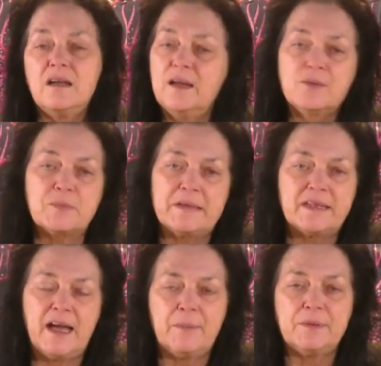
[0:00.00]
It was meant
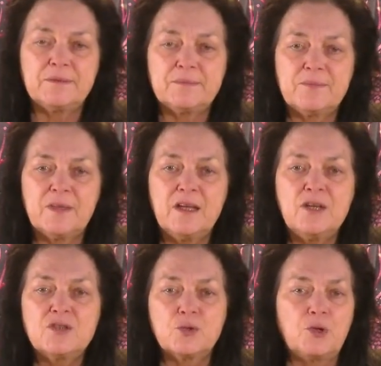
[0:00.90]
to happen.
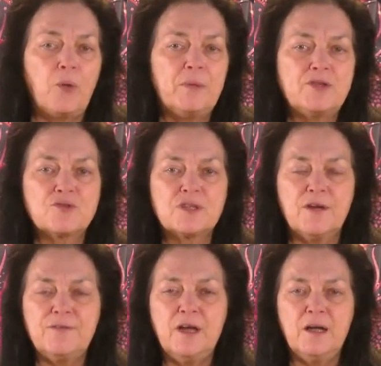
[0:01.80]
So don't beat
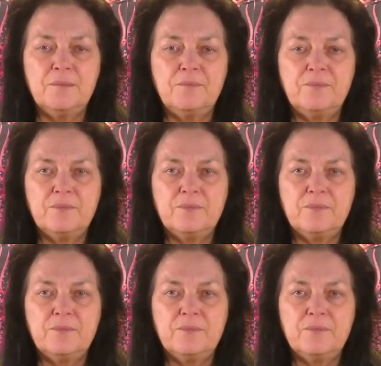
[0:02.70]
yourself up